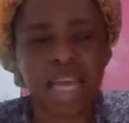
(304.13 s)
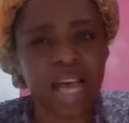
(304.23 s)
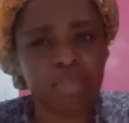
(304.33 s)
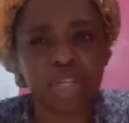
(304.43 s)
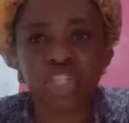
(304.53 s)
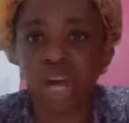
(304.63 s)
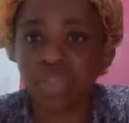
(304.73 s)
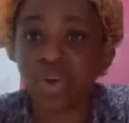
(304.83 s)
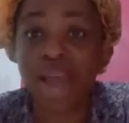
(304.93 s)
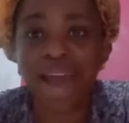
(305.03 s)
help each
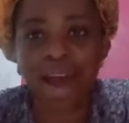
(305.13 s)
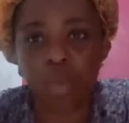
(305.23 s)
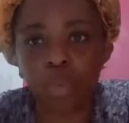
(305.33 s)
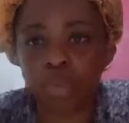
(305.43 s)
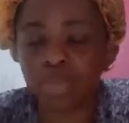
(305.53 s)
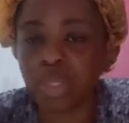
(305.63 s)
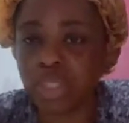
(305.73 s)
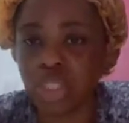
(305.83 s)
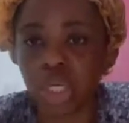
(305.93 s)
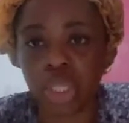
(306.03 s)
other out, build
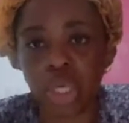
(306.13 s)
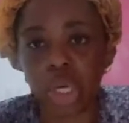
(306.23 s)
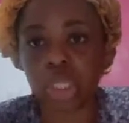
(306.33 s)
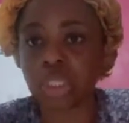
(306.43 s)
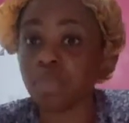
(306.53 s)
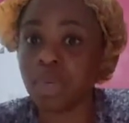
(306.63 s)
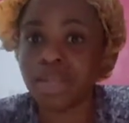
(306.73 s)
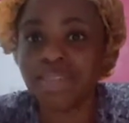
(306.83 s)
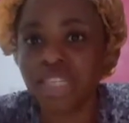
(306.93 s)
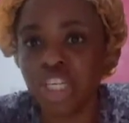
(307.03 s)
each other, girls,
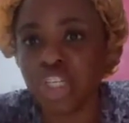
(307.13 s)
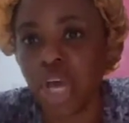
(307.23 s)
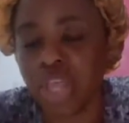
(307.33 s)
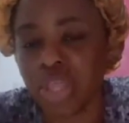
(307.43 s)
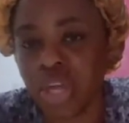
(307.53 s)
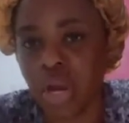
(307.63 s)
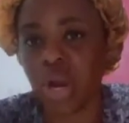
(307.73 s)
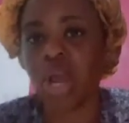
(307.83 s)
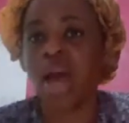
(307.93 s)
build each other.